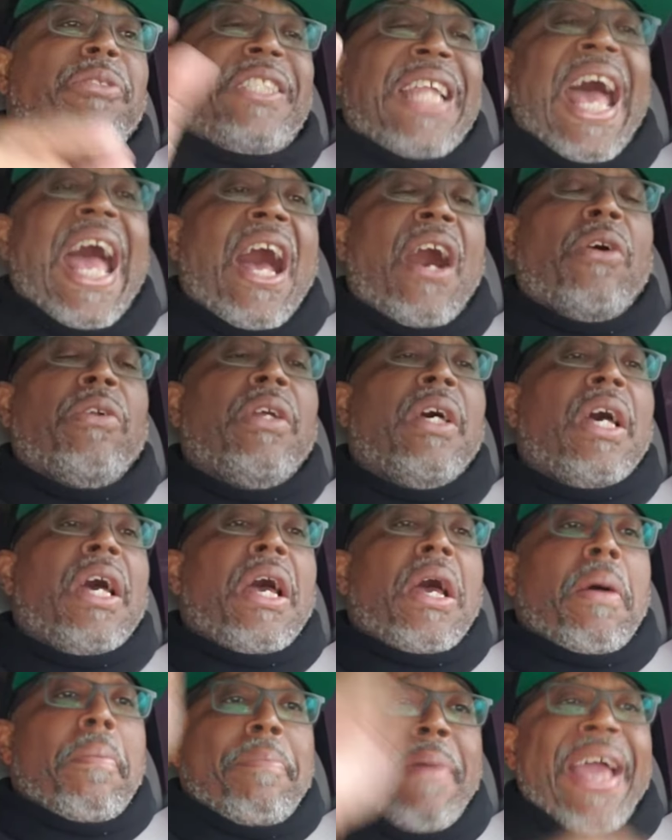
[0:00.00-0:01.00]
down,
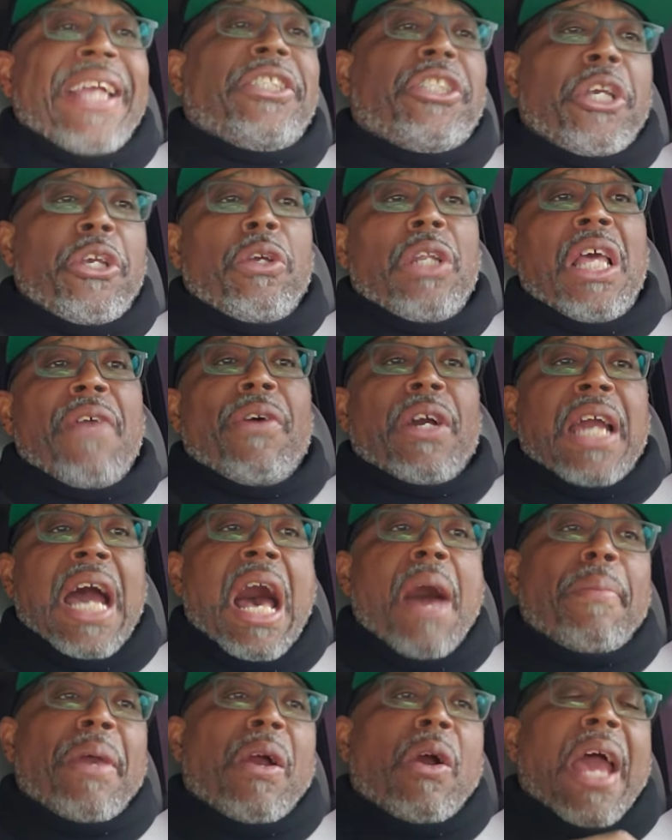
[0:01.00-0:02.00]
make sure you leave a
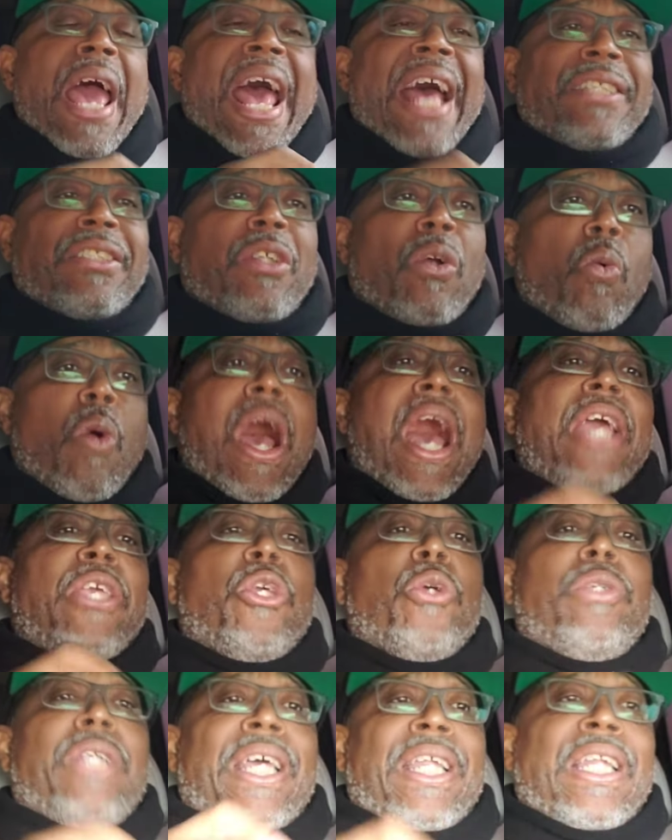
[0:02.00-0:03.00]
comment as to why
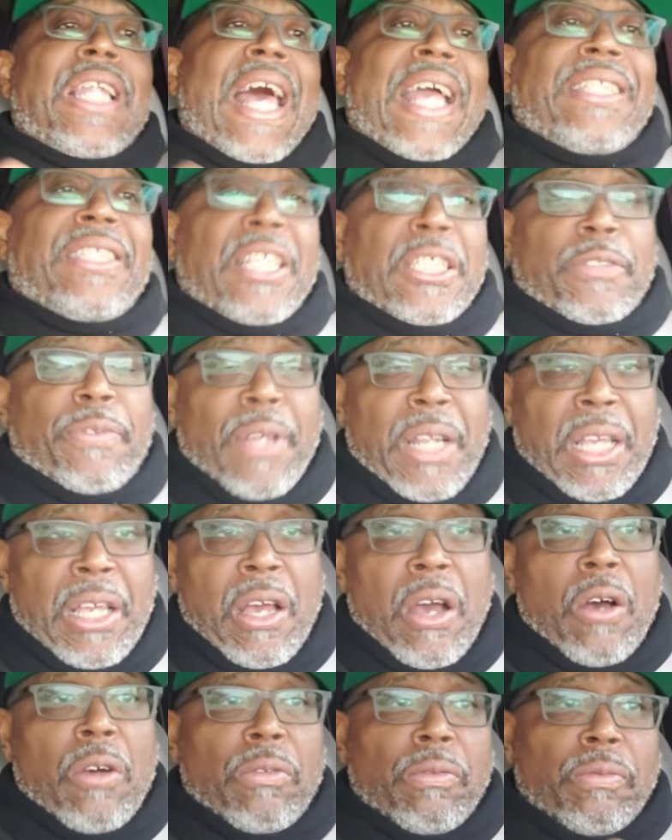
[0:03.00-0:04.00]
you didn't like this video.